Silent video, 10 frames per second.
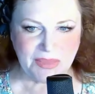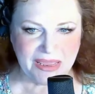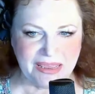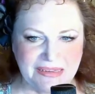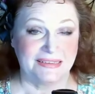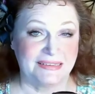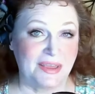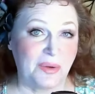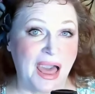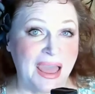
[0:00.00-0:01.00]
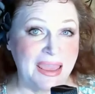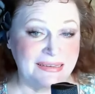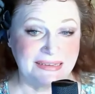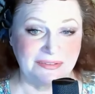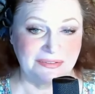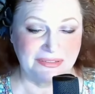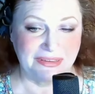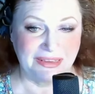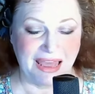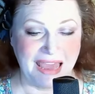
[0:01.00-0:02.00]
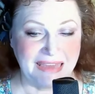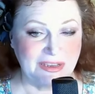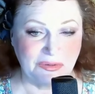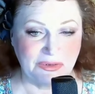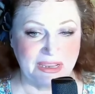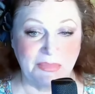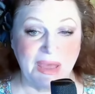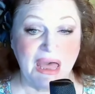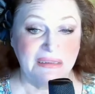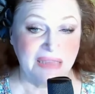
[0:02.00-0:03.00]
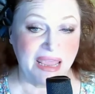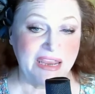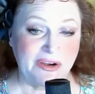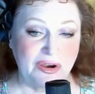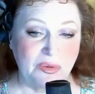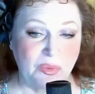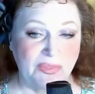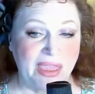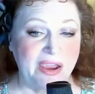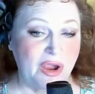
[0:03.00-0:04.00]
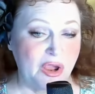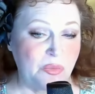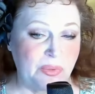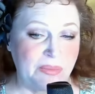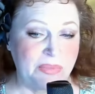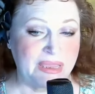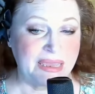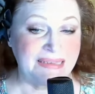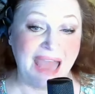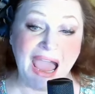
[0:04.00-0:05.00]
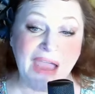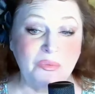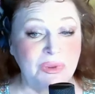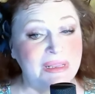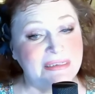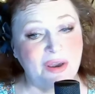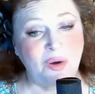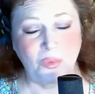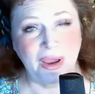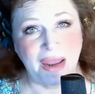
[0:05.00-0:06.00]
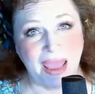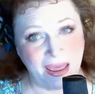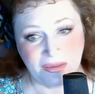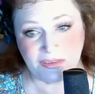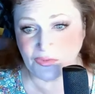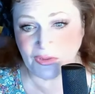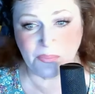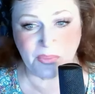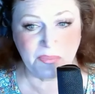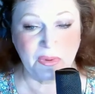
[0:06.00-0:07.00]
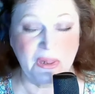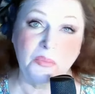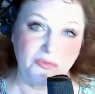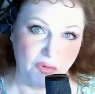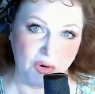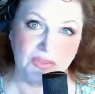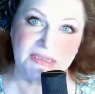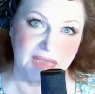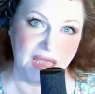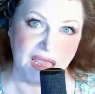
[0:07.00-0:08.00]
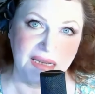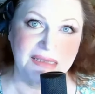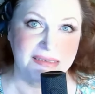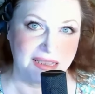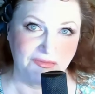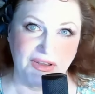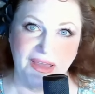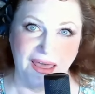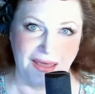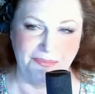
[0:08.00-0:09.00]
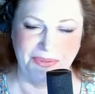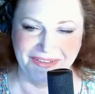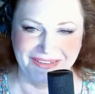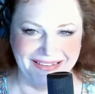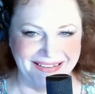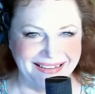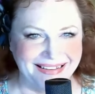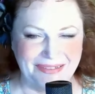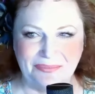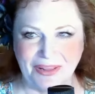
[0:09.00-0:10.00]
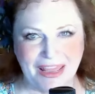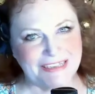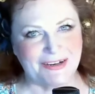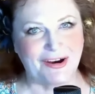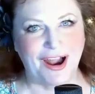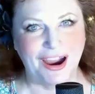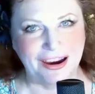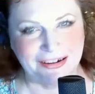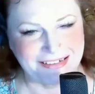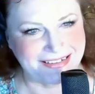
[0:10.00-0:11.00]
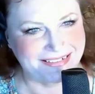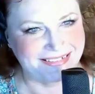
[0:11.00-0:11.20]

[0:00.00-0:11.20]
hits, so I told I told him later when they are open because I really don't want a house full of people before the sun is even up. Bless your heart.